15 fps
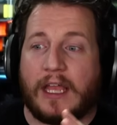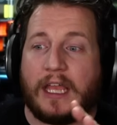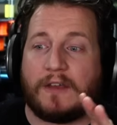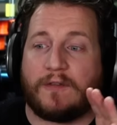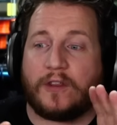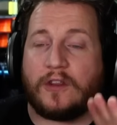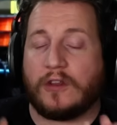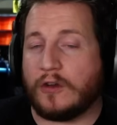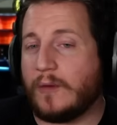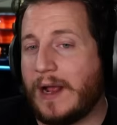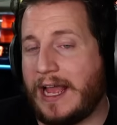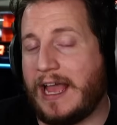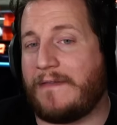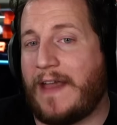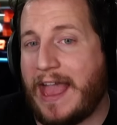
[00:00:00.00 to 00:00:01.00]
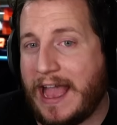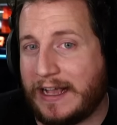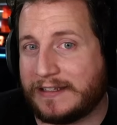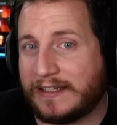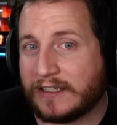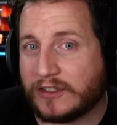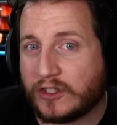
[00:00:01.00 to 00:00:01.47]
if you have
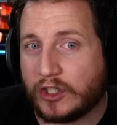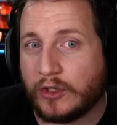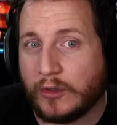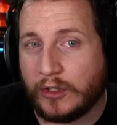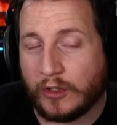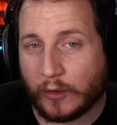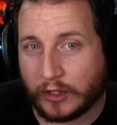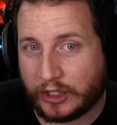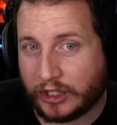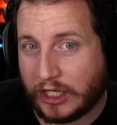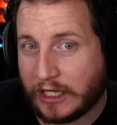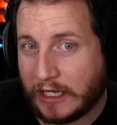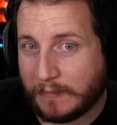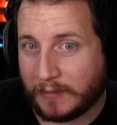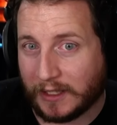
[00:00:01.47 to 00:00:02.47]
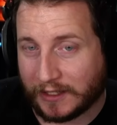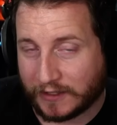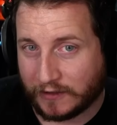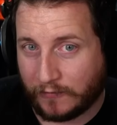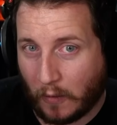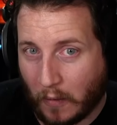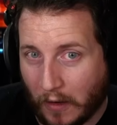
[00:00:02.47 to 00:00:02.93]
access to your Qidi
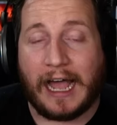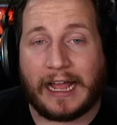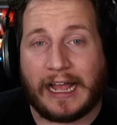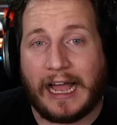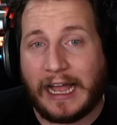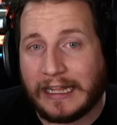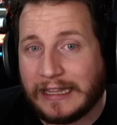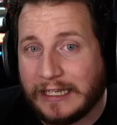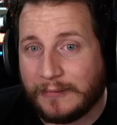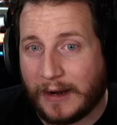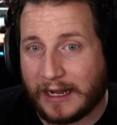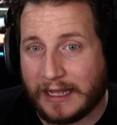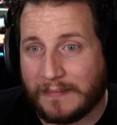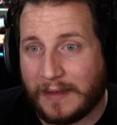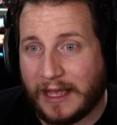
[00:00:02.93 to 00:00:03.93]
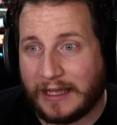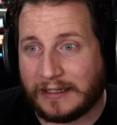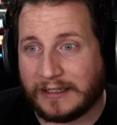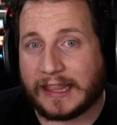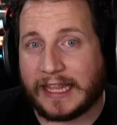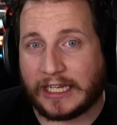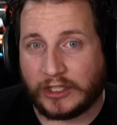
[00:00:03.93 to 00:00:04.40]
Plus four, I highly
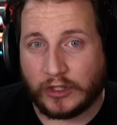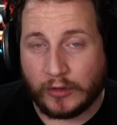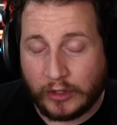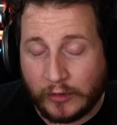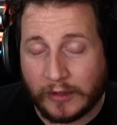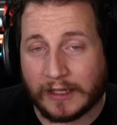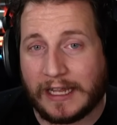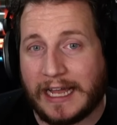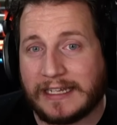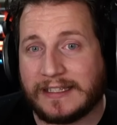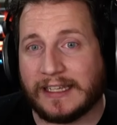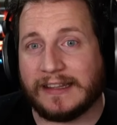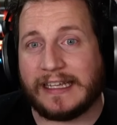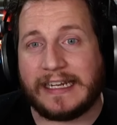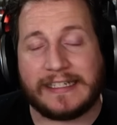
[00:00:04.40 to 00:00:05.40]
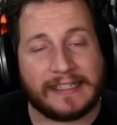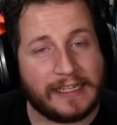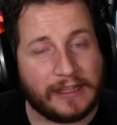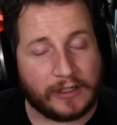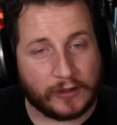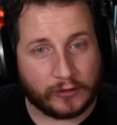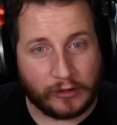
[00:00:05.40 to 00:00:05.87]
recommend that you utilize the links in
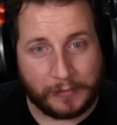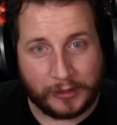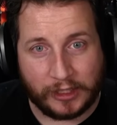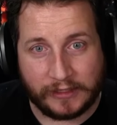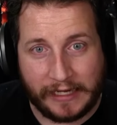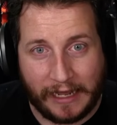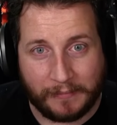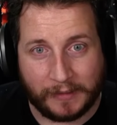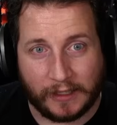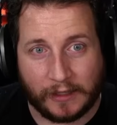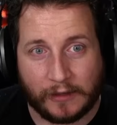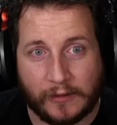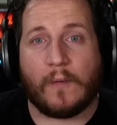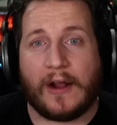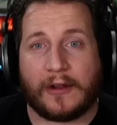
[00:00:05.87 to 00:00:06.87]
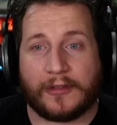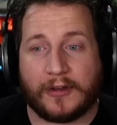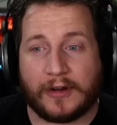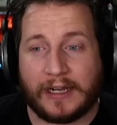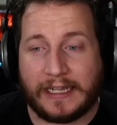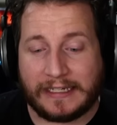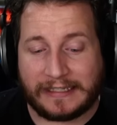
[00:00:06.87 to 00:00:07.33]
the description down below, where
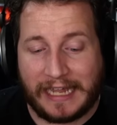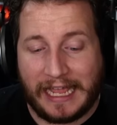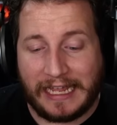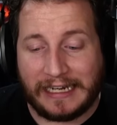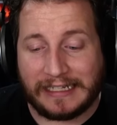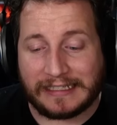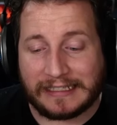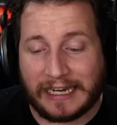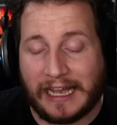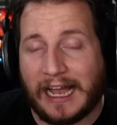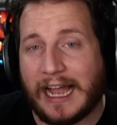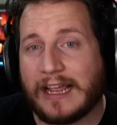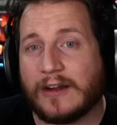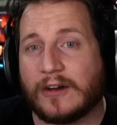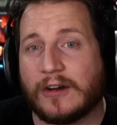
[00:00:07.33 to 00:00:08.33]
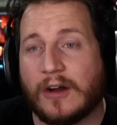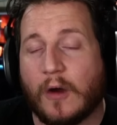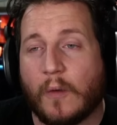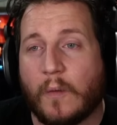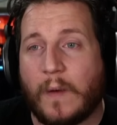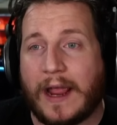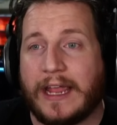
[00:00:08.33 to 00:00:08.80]
there is an entire
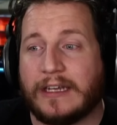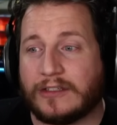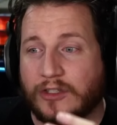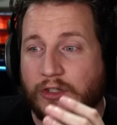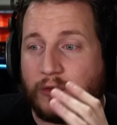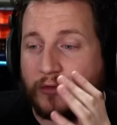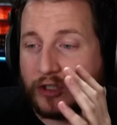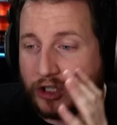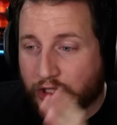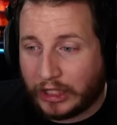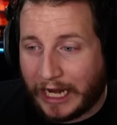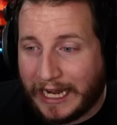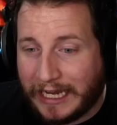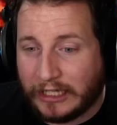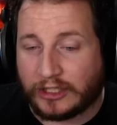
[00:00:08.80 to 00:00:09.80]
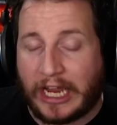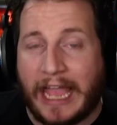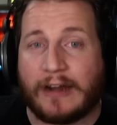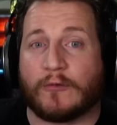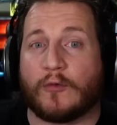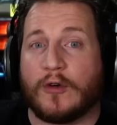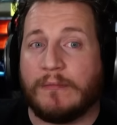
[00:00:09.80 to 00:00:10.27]
way to change
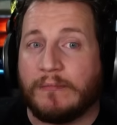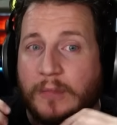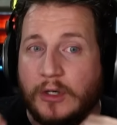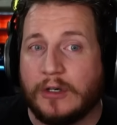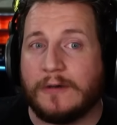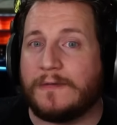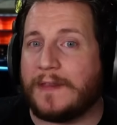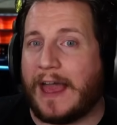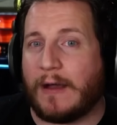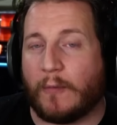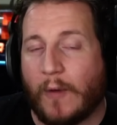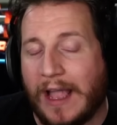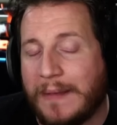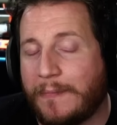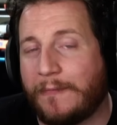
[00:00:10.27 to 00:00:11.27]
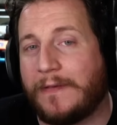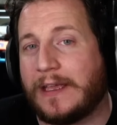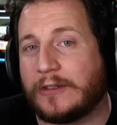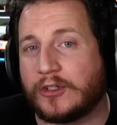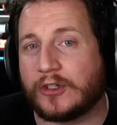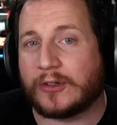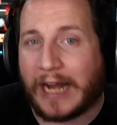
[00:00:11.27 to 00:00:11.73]
and remove that wipe
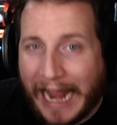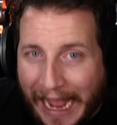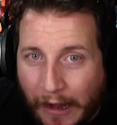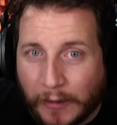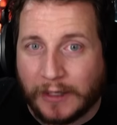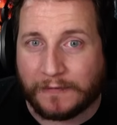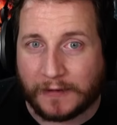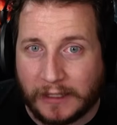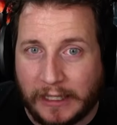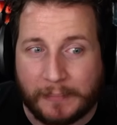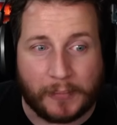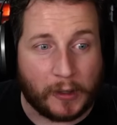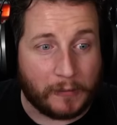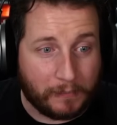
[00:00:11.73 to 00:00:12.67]
feature out of Klipper,